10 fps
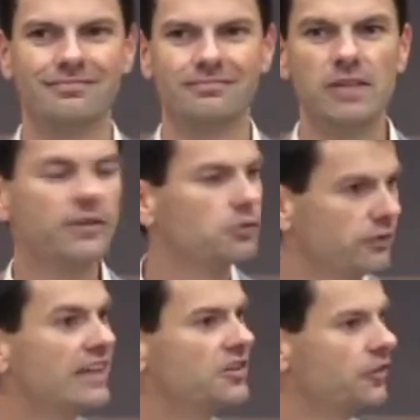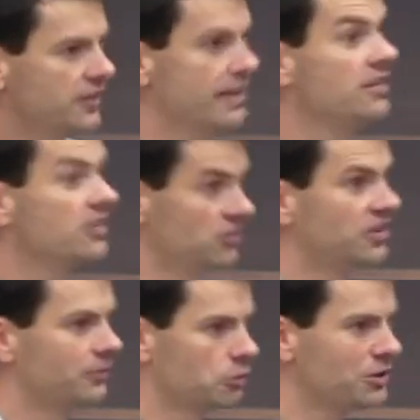You have to, that's the tendency
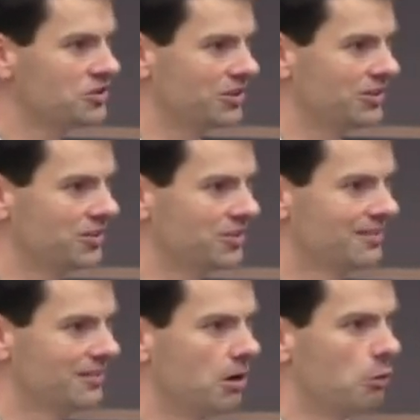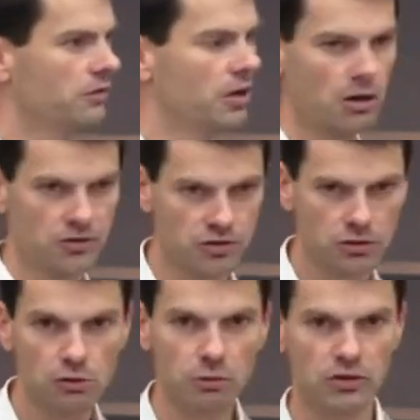of Christians. We've got our
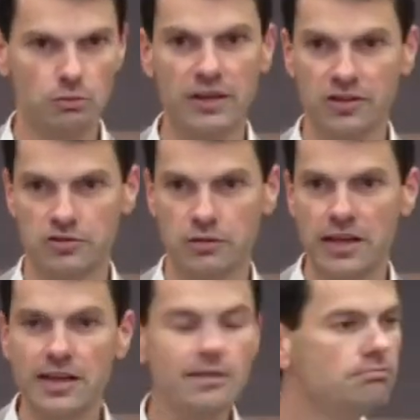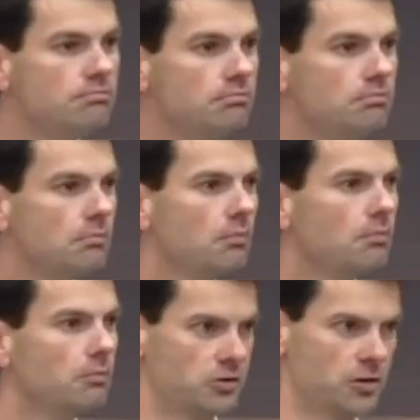circle we do ministry in.
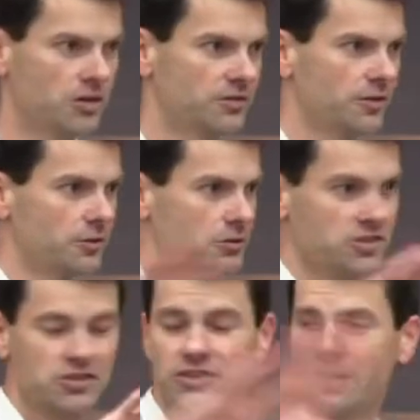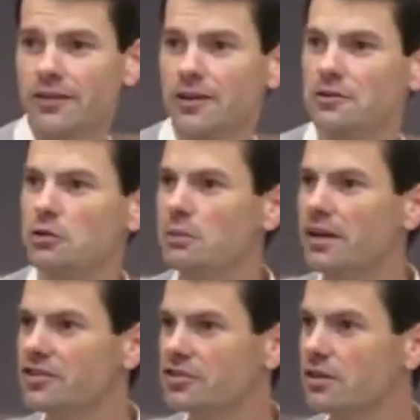There's lots of other Christians out there doing
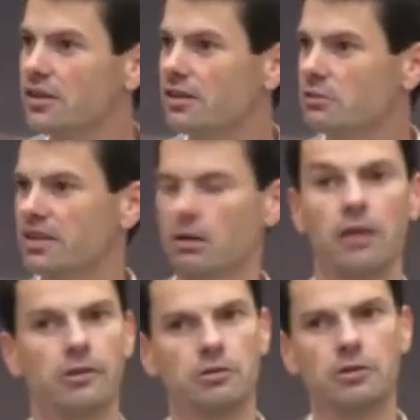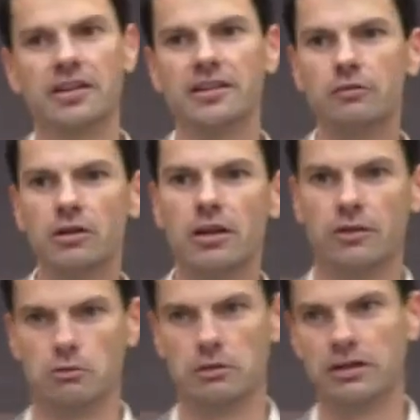ministry. We say, oh, they're doing it different. They're
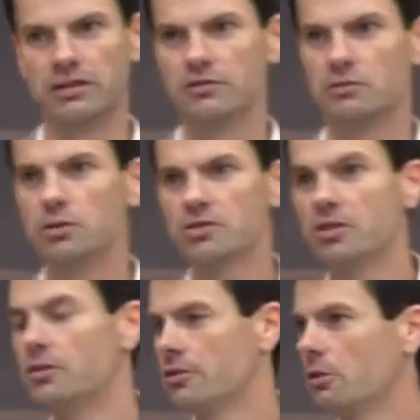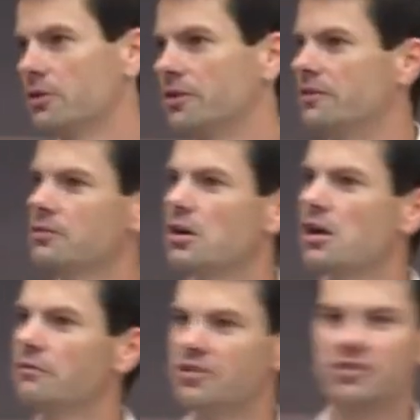reading different books. They're going to different conferences.